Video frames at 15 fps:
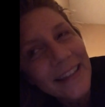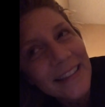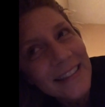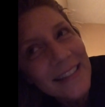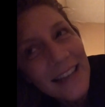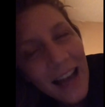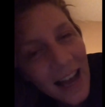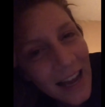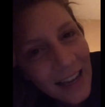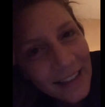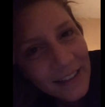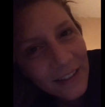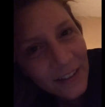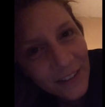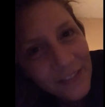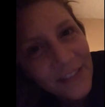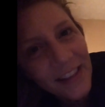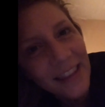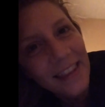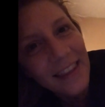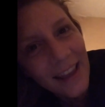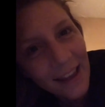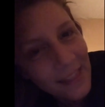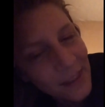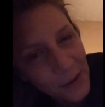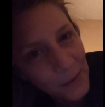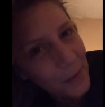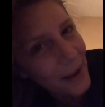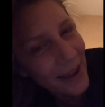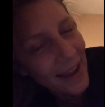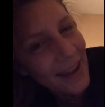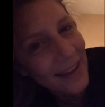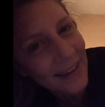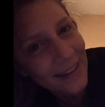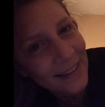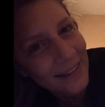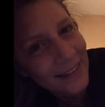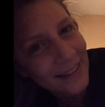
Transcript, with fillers: it's not curving the other way.